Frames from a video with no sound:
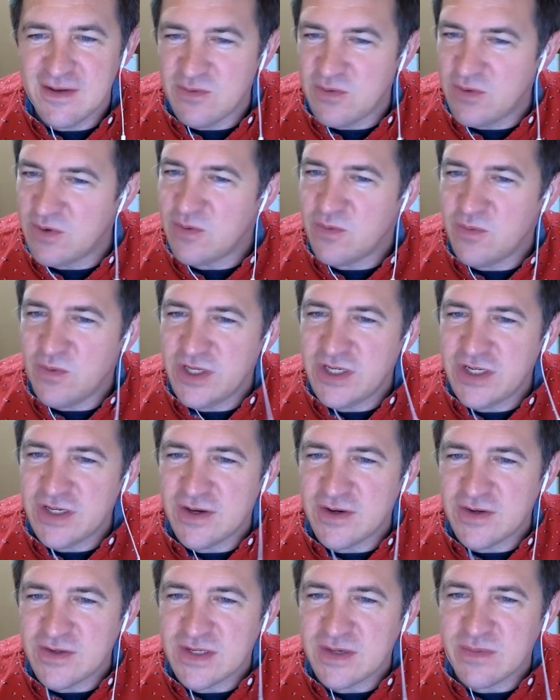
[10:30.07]
which of
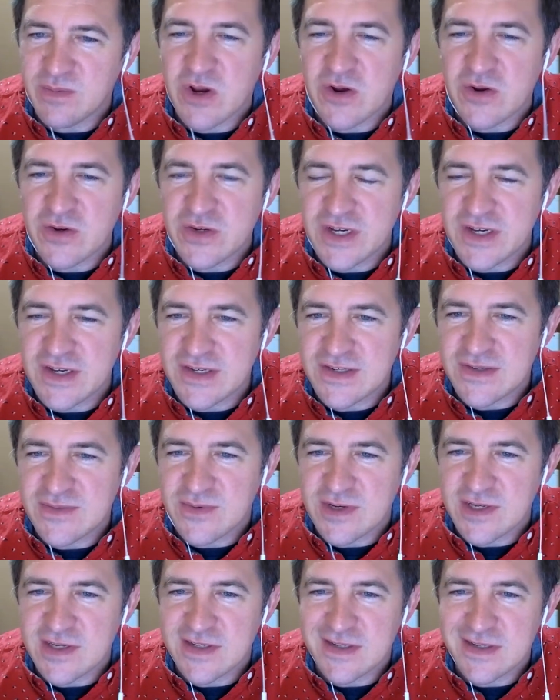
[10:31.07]
those
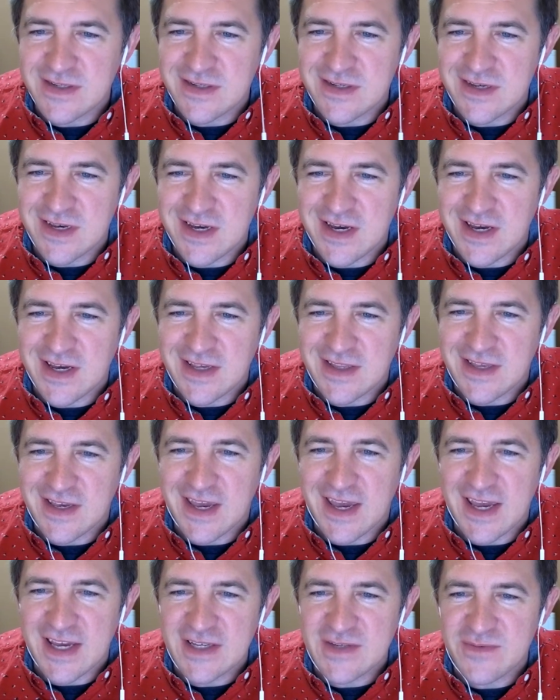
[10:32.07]
approaches was the
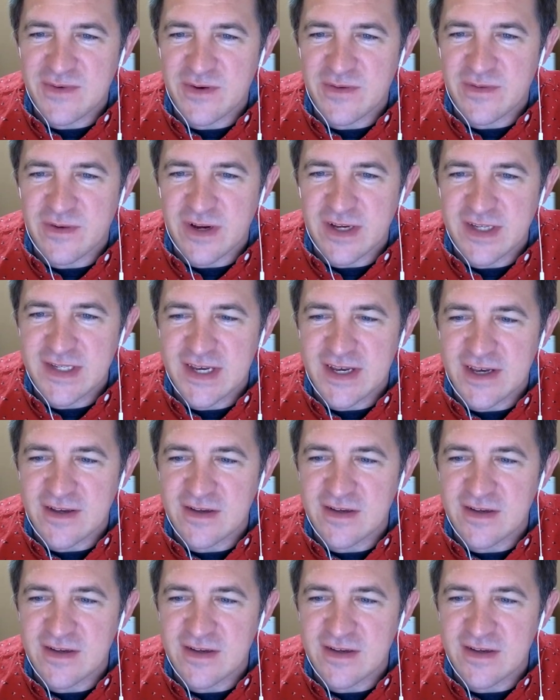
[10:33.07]
case for FreeCell?